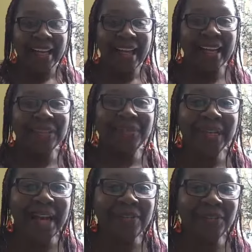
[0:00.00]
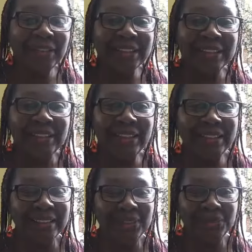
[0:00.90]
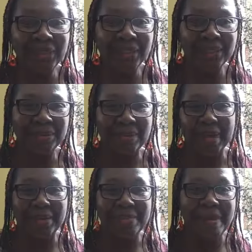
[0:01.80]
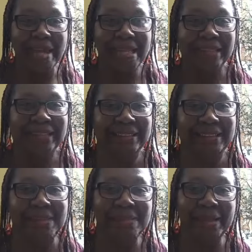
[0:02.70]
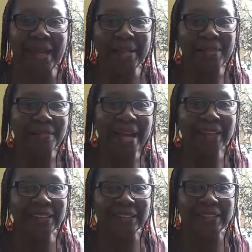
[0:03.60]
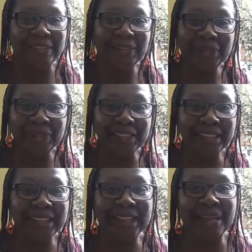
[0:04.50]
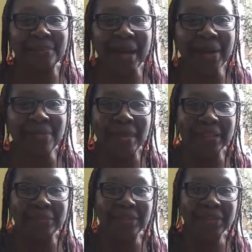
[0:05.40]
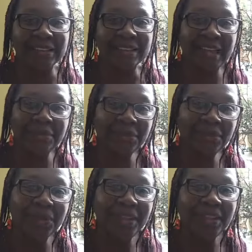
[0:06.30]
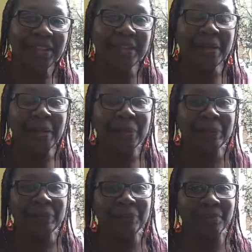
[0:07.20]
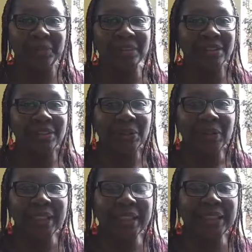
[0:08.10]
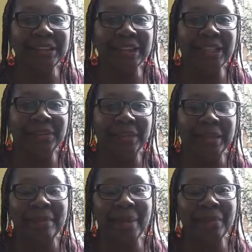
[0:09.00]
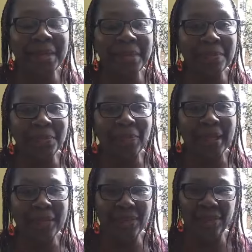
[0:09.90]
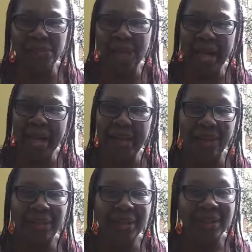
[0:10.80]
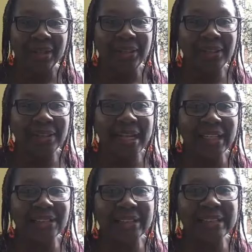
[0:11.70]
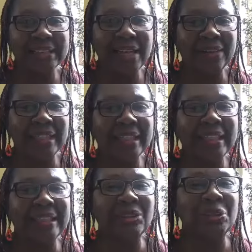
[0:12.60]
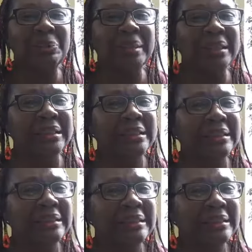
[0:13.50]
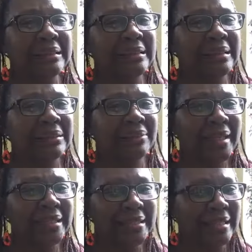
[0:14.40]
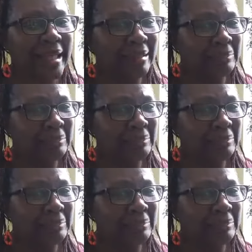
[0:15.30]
And when I first heard this word, biomass, your biomass, you know, you think like biomass most of the time, you, you know, it was just talking in general about people. I thought, wow, you know, that does sound a little bit degrading, like,